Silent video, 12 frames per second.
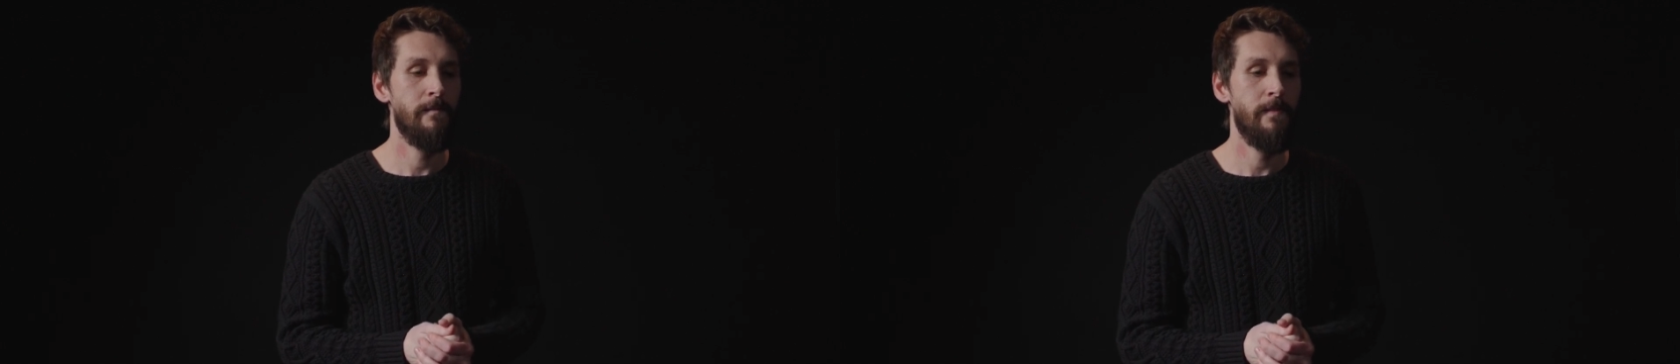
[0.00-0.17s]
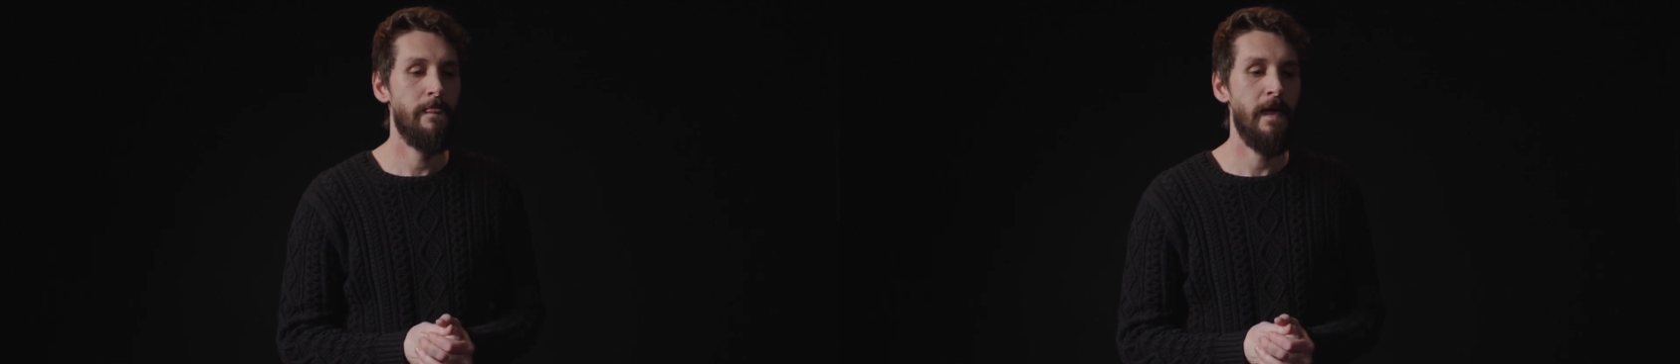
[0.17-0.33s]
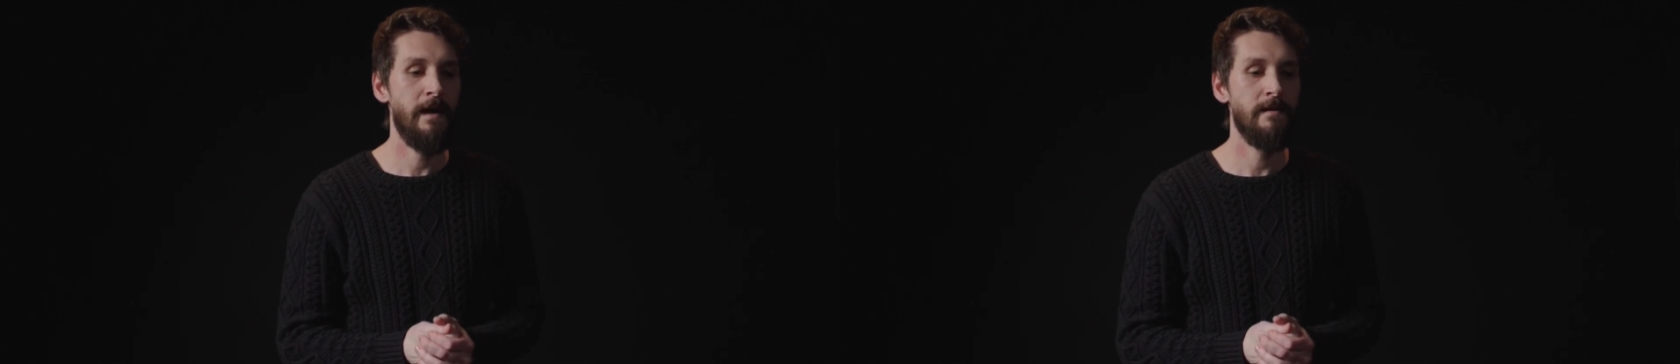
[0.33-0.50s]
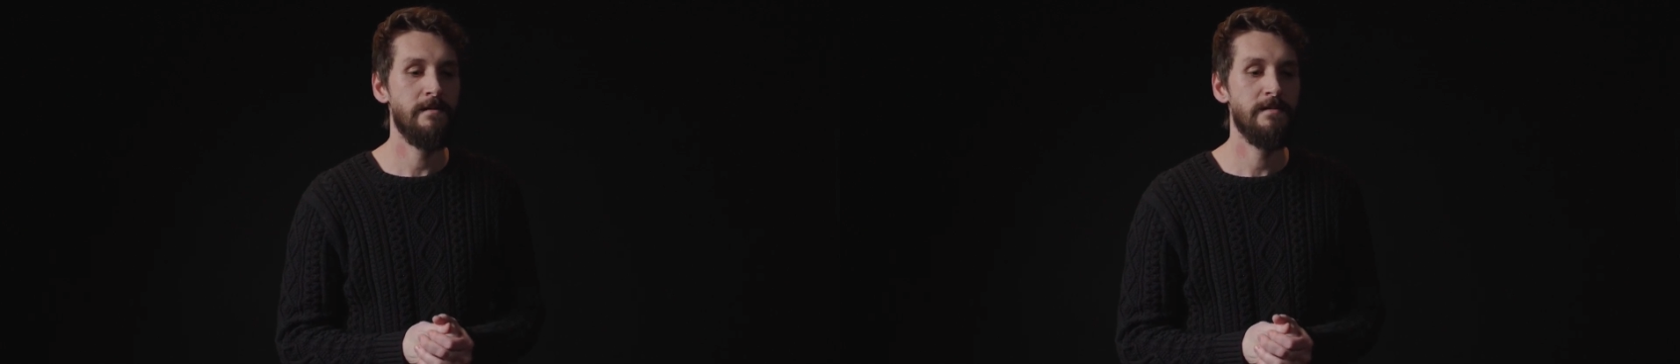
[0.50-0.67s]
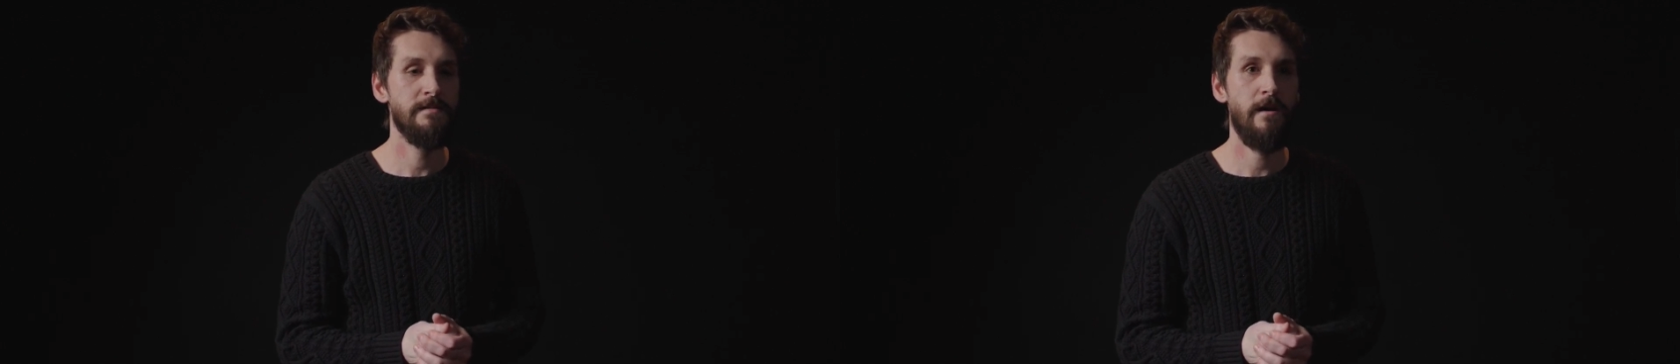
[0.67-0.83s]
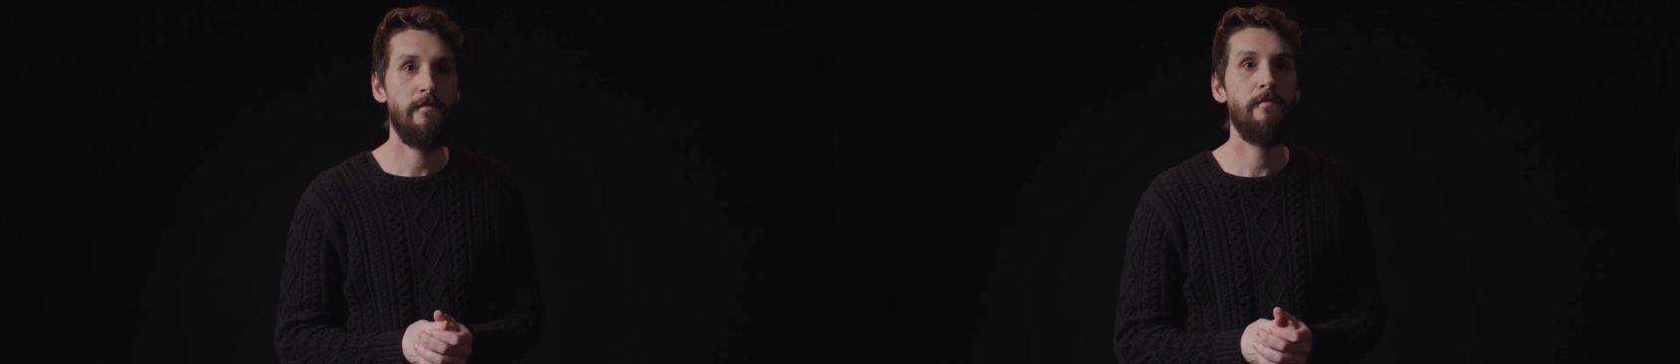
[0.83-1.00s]
that
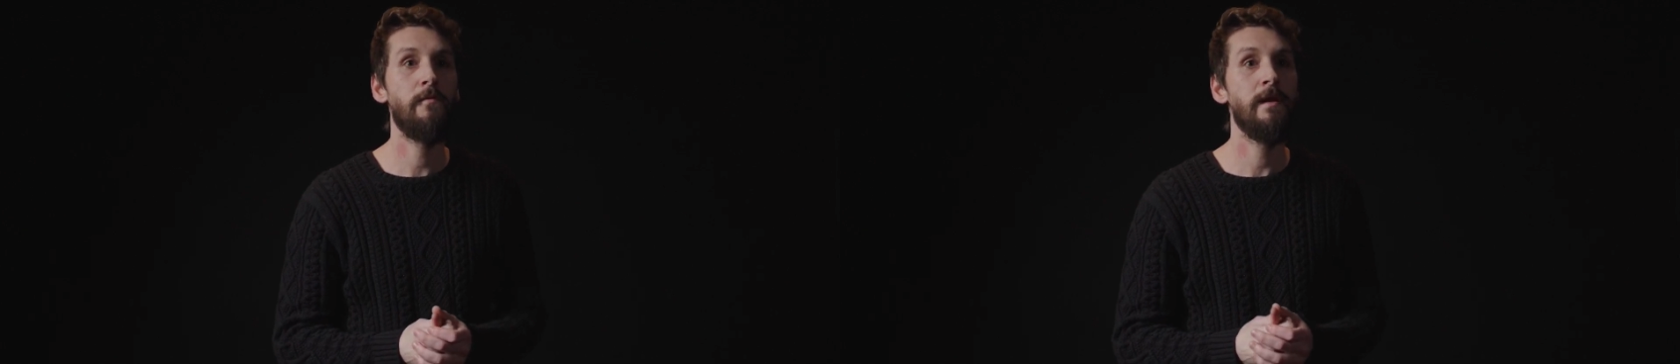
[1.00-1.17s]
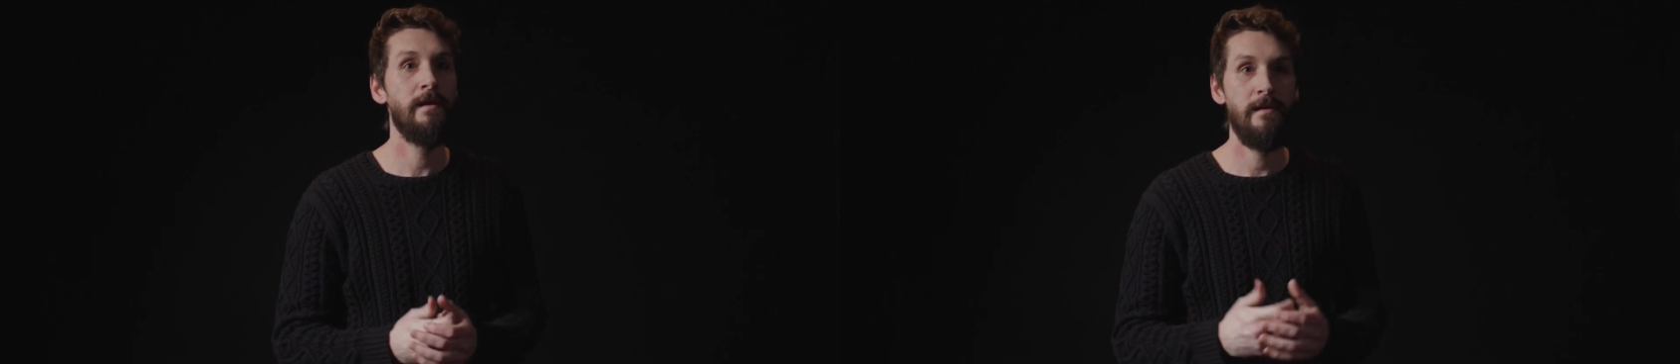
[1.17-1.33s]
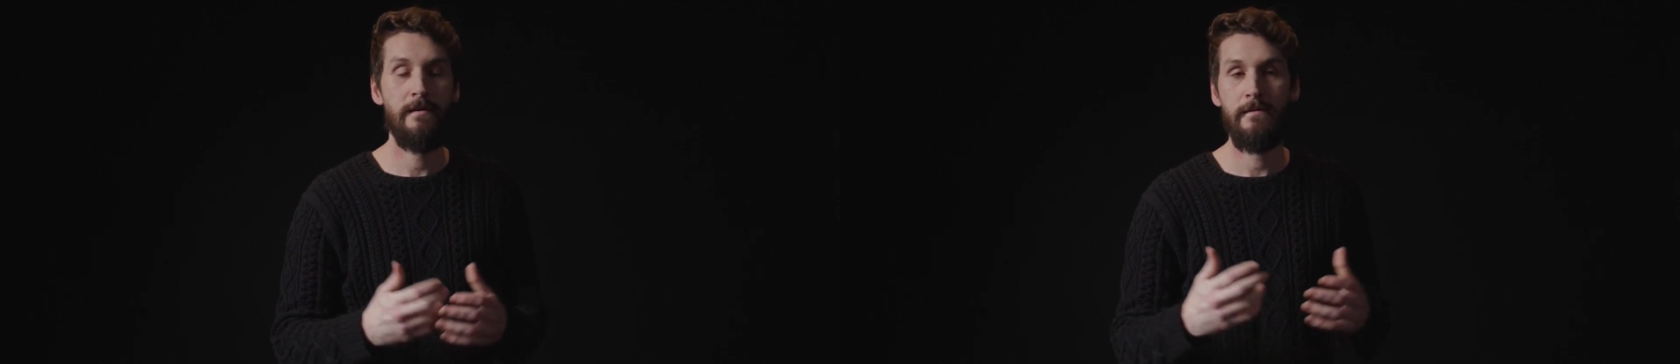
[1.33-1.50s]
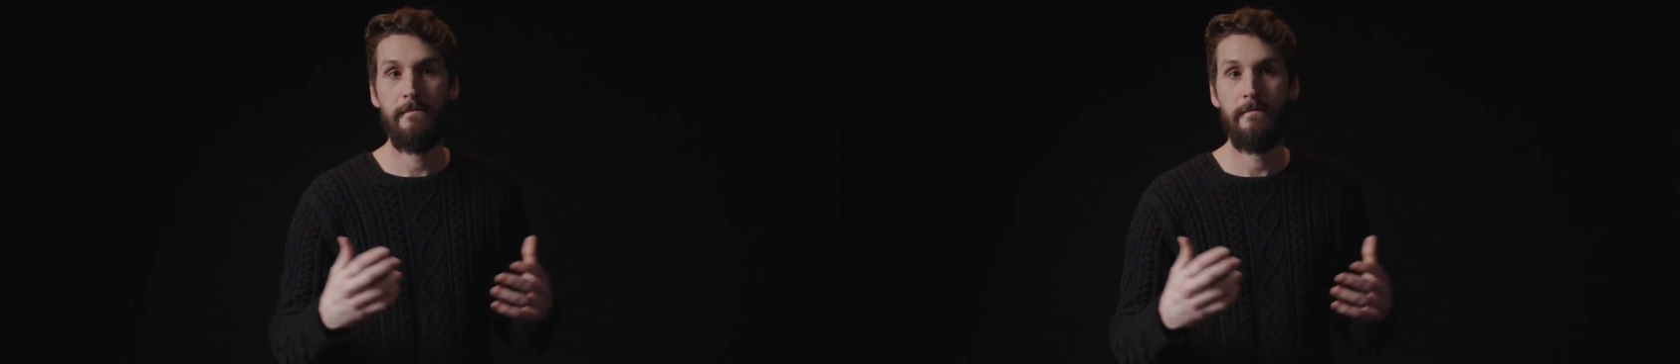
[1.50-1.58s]
suffering